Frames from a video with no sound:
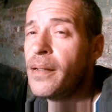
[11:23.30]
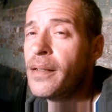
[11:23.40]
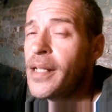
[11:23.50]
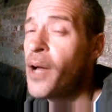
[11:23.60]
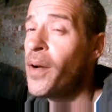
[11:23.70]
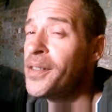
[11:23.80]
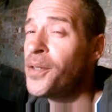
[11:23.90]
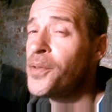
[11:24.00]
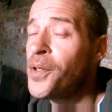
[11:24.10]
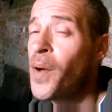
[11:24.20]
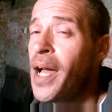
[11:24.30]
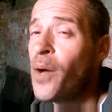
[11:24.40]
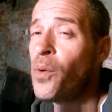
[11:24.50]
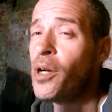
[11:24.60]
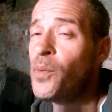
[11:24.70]
Now, I don't know how
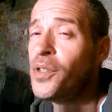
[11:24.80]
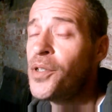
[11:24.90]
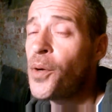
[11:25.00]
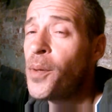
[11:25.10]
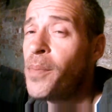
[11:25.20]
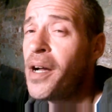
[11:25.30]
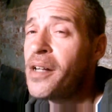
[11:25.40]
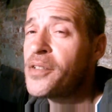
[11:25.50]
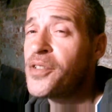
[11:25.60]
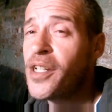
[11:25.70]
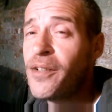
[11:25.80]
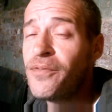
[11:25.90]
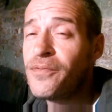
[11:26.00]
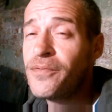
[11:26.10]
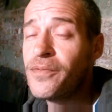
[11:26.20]
one would go about
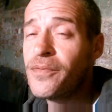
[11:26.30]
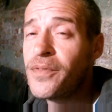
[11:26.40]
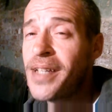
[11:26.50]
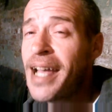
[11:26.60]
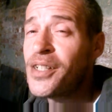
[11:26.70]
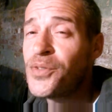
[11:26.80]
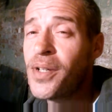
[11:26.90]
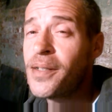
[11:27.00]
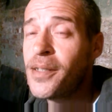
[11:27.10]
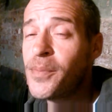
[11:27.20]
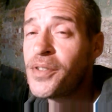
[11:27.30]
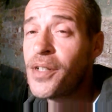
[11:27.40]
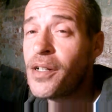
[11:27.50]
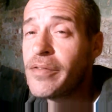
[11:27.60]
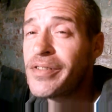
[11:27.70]
self-castrating
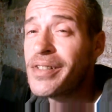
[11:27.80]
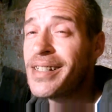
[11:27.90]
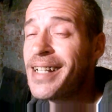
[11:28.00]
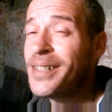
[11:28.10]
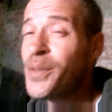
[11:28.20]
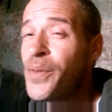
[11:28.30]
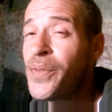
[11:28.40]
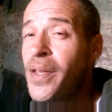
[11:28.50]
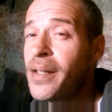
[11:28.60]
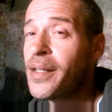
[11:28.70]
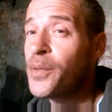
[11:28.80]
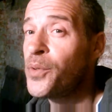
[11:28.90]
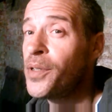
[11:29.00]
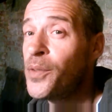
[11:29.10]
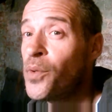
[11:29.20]
themselves, and I don't think I
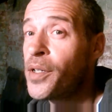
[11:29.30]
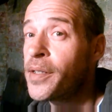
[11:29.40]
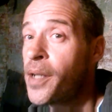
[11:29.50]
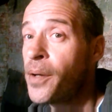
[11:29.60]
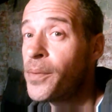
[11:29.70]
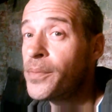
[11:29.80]
really want to know.